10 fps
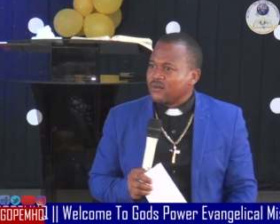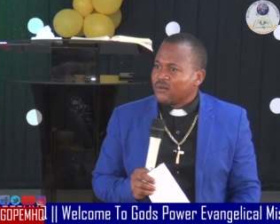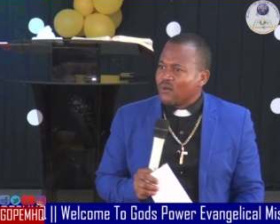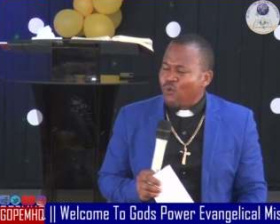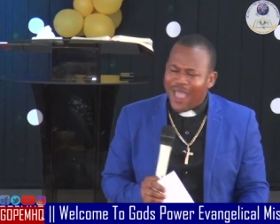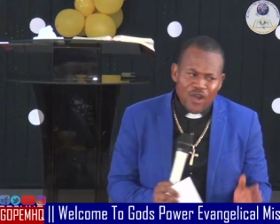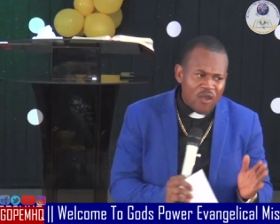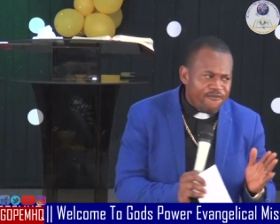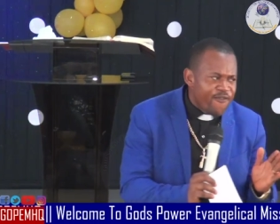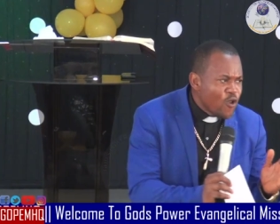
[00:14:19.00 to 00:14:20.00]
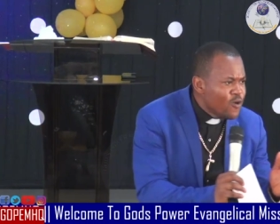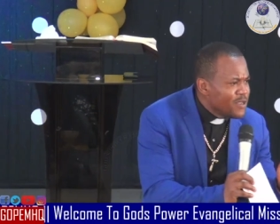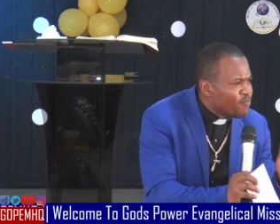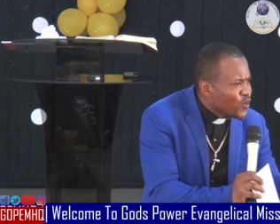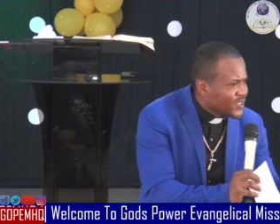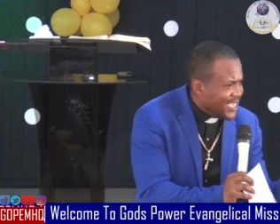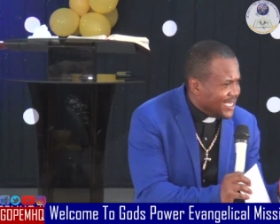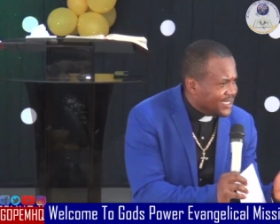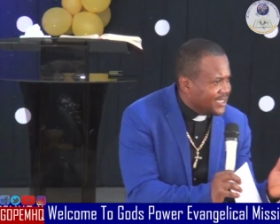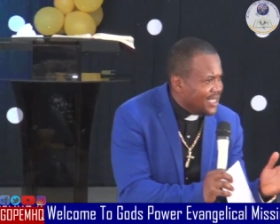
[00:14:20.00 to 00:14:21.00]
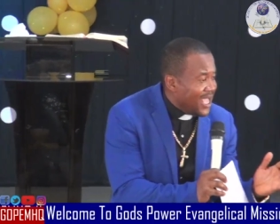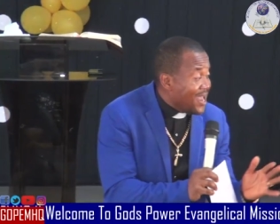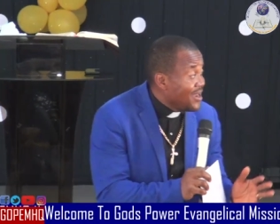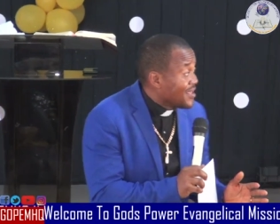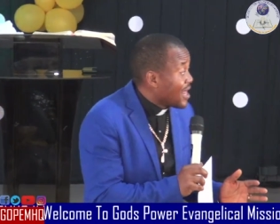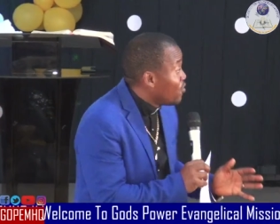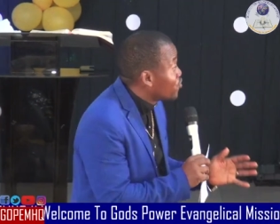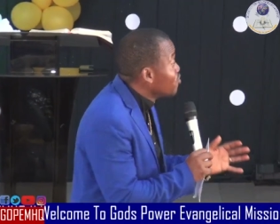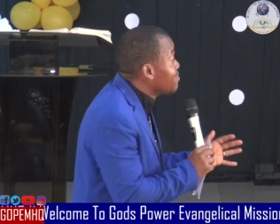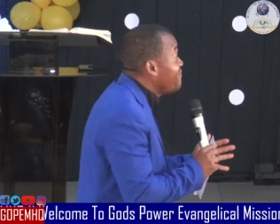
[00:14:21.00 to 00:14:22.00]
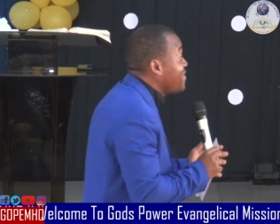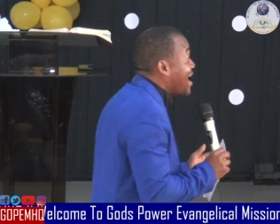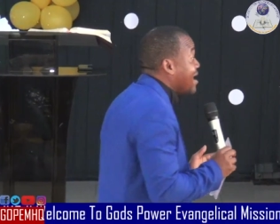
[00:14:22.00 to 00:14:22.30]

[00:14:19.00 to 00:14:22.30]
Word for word: Why not follow the process? At least I want to be V I.